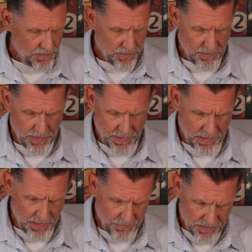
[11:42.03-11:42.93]
All right,
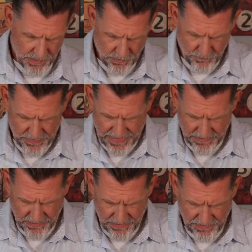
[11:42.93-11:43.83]
I am gonna go
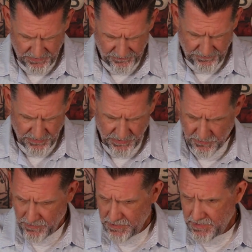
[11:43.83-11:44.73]
back to this first
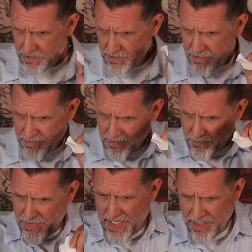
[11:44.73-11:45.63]
one, a little
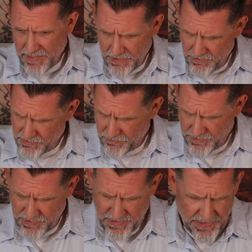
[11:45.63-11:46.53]
pad I used
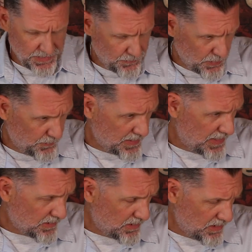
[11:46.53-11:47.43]
with the isopropyl
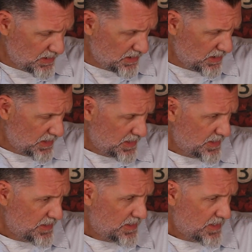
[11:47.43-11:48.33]
alcohol,
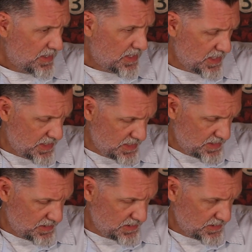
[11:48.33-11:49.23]

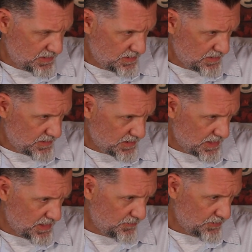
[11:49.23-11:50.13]
and
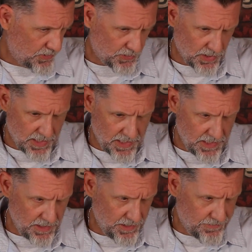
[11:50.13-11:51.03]
I will
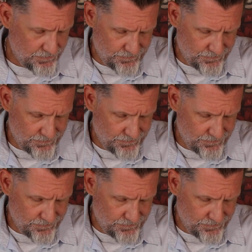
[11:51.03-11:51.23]
try,